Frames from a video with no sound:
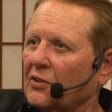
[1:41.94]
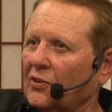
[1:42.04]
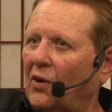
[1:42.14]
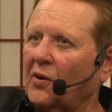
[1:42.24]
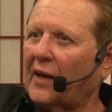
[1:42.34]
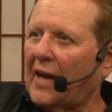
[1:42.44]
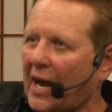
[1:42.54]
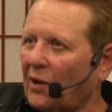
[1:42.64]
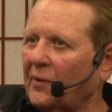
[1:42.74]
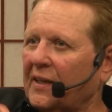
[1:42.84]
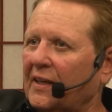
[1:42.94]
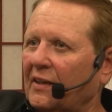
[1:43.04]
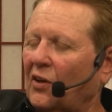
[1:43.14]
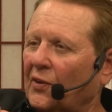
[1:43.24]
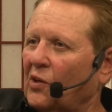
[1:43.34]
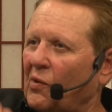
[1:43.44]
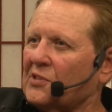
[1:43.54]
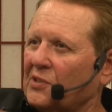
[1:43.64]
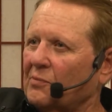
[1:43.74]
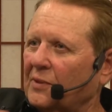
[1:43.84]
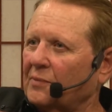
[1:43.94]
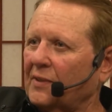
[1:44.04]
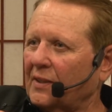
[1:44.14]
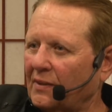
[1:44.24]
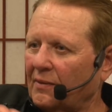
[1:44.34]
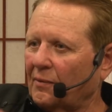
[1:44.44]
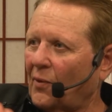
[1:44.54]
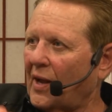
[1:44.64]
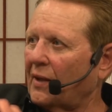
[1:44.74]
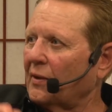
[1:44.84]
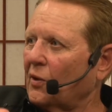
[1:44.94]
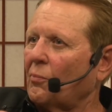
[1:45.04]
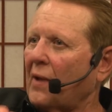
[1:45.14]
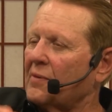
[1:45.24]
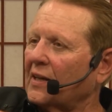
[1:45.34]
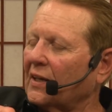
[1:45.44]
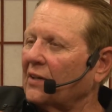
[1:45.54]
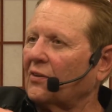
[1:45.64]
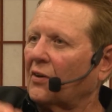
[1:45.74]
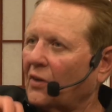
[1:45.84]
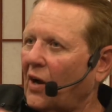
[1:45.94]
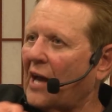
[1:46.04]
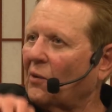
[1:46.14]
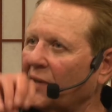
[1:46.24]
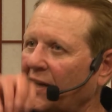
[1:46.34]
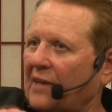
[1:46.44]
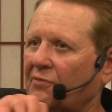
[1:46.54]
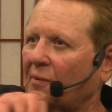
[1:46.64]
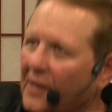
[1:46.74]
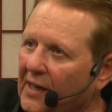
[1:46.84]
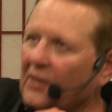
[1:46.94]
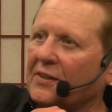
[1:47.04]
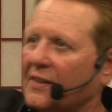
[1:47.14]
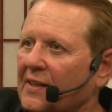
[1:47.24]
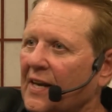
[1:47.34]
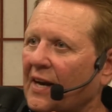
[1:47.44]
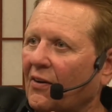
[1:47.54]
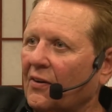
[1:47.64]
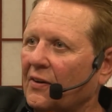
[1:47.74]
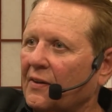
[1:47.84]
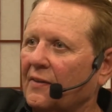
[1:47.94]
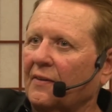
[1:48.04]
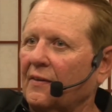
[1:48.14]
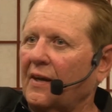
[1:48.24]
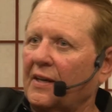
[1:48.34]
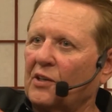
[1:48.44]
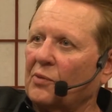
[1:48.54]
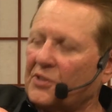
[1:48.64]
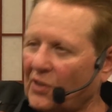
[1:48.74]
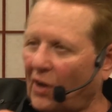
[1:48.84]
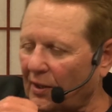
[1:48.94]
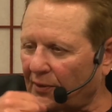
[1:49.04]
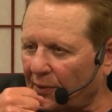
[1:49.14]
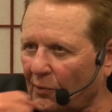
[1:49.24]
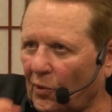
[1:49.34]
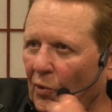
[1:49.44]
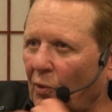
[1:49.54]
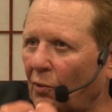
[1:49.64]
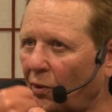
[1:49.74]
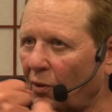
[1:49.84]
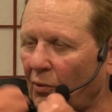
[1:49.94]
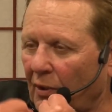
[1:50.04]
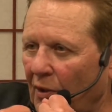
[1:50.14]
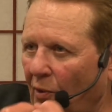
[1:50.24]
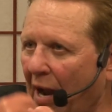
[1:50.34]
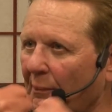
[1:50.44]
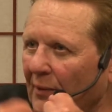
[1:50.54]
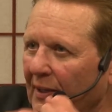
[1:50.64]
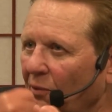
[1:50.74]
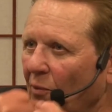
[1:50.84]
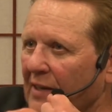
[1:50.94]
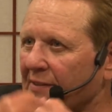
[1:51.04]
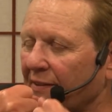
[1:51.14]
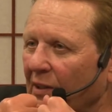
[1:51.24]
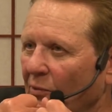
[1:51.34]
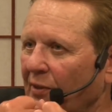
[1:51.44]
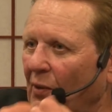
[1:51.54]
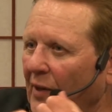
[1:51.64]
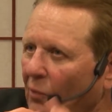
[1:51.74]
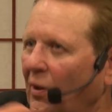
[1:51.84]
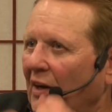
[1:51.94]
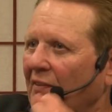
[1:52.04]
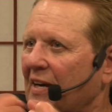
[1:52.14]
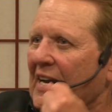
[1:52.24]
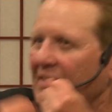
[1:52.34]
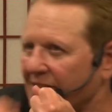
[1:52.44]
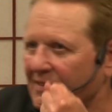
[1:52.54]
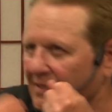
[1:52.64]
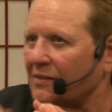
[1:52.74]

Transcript: So, okay, how do we, you know, the question would be, you know, maybe clearer. How do we get from here to there? And you would start grappling and wrestling with, okay, what are the next